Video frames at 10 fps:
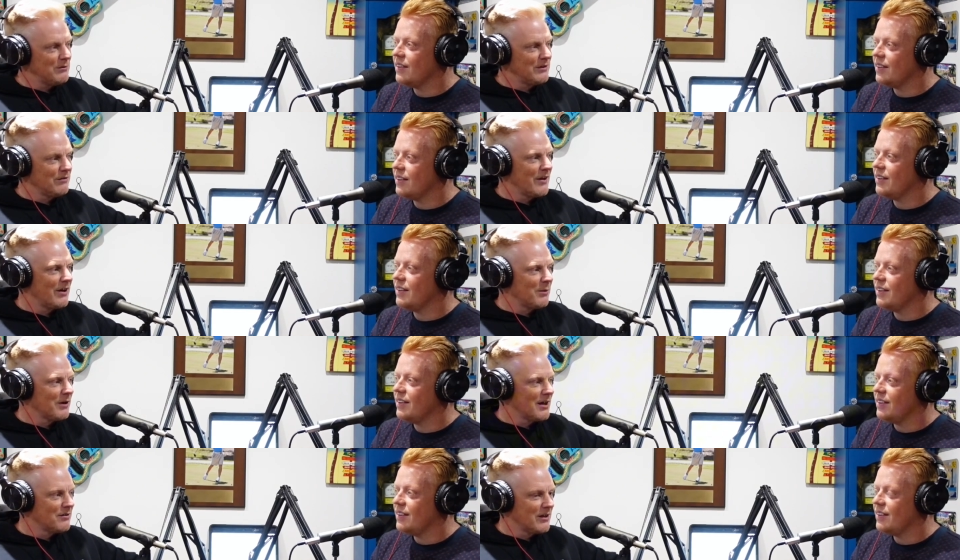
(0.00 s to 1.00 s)
Speaker 1: sees their name
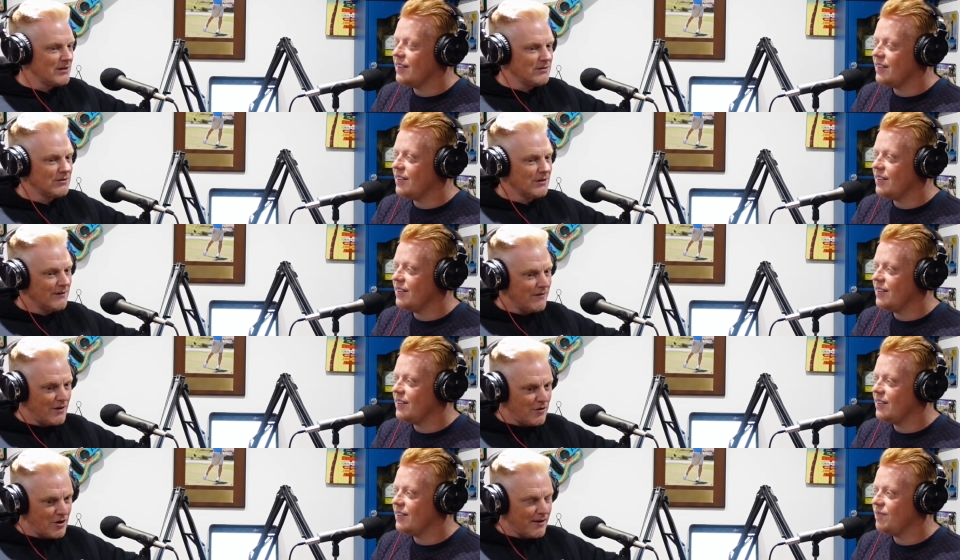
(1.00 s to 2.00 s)
against his, they're
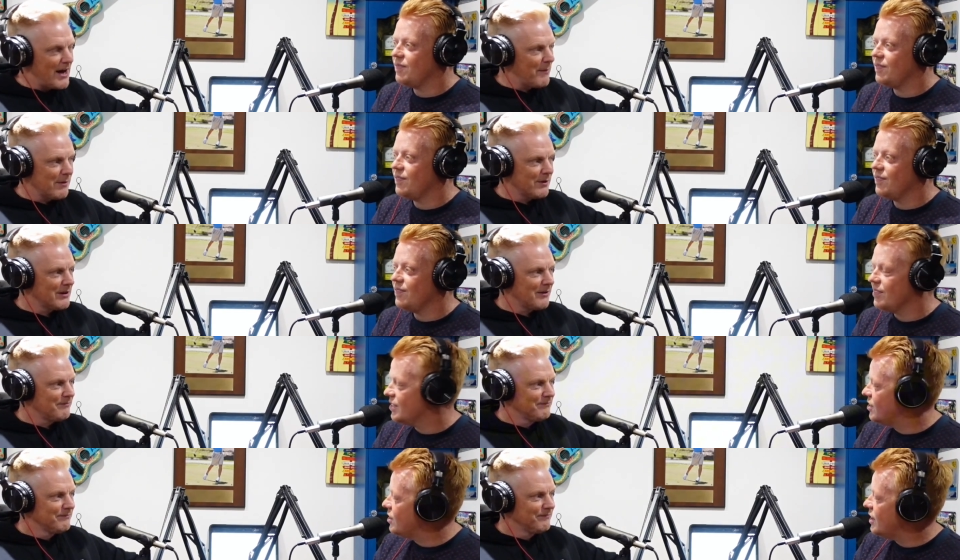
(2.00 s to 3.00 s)
not happy about that.
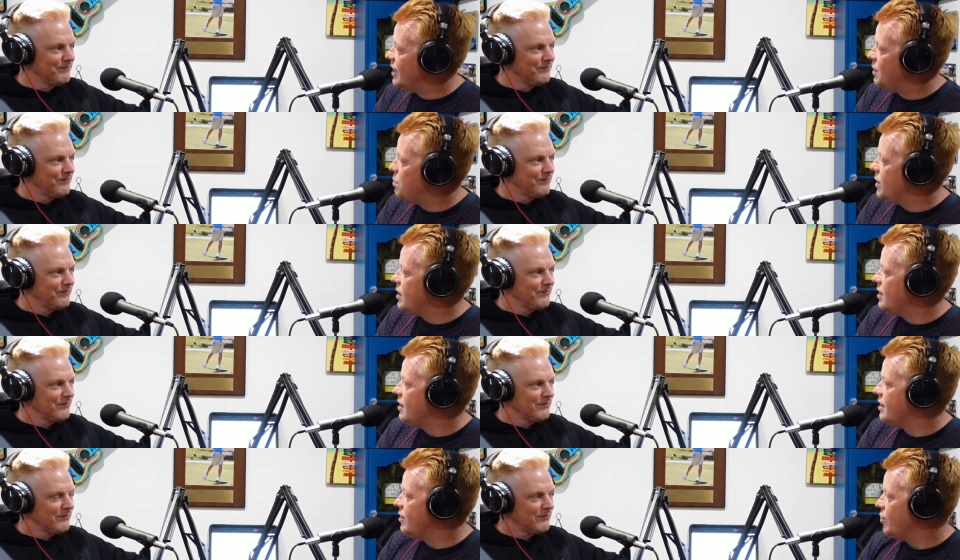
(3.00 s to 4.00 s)
Speaker 2: Do you think he'd be,
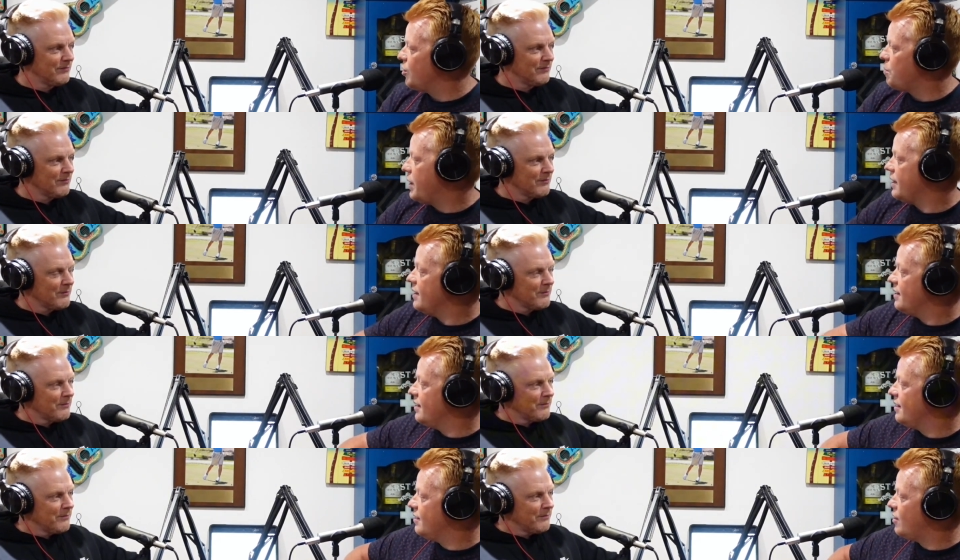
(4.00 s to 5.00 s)
in your opinion,
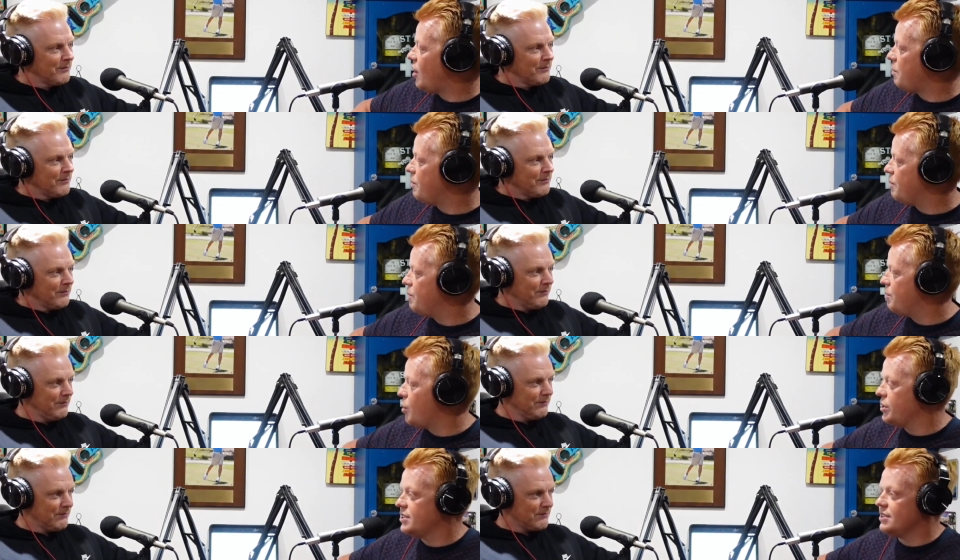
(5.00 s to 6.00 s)
top
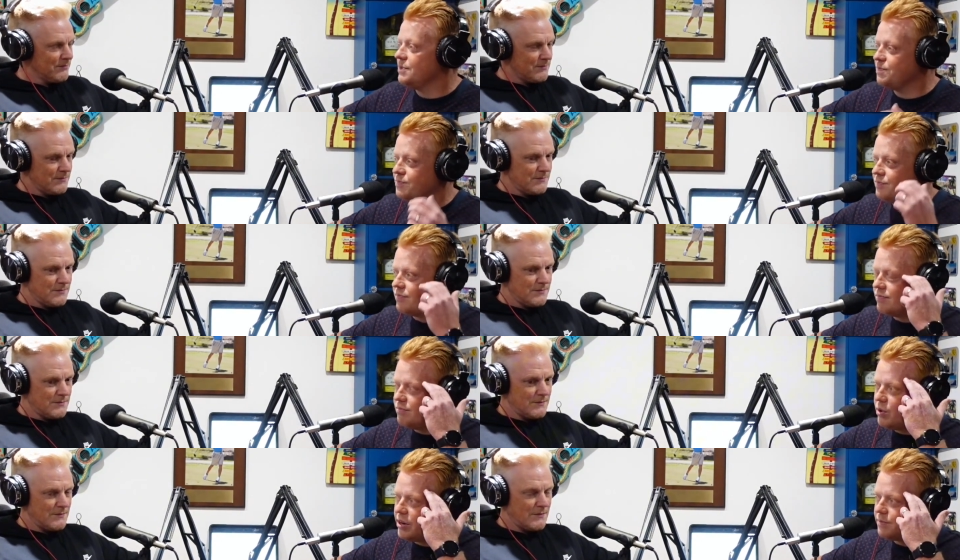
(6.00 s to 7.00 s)
points
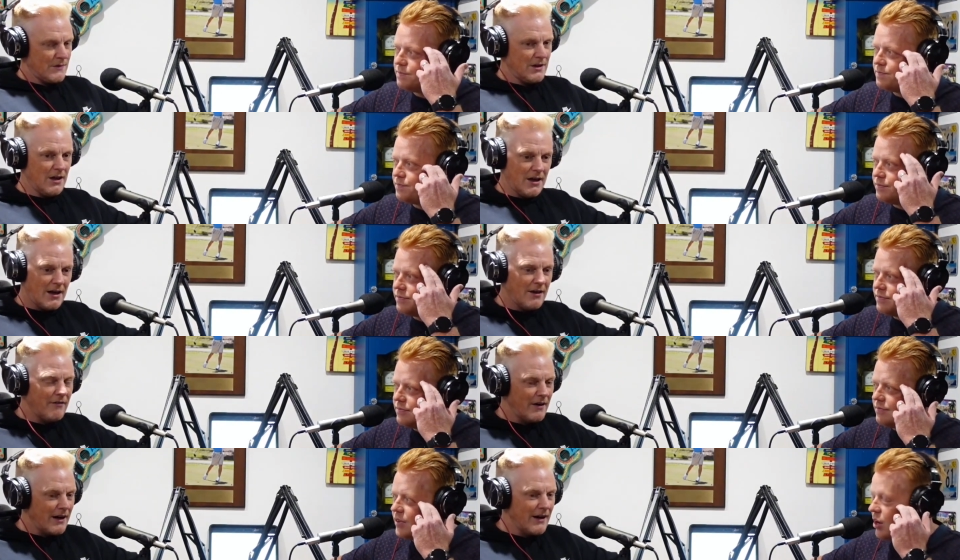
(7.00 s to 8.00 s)
winner? Yeah,
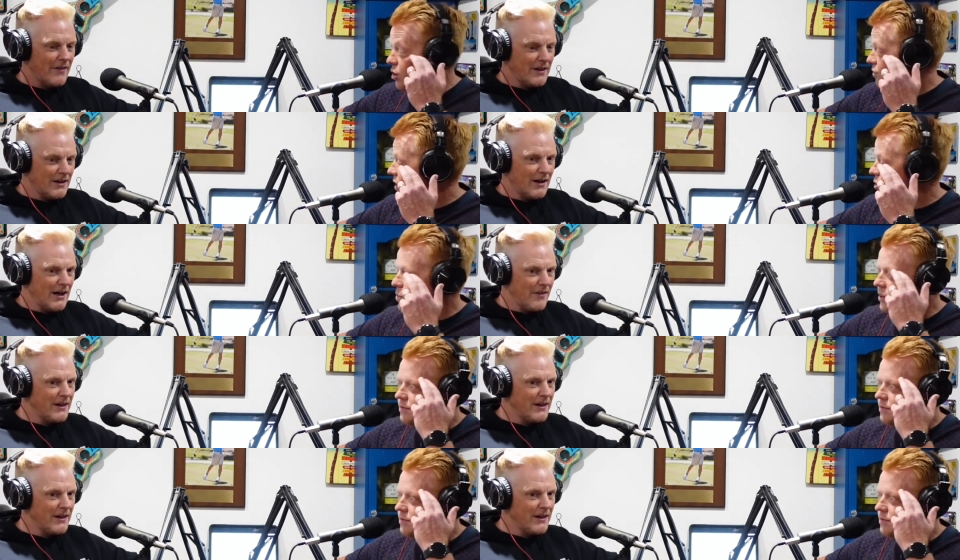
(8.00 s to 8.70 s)
but out think, of everyone, I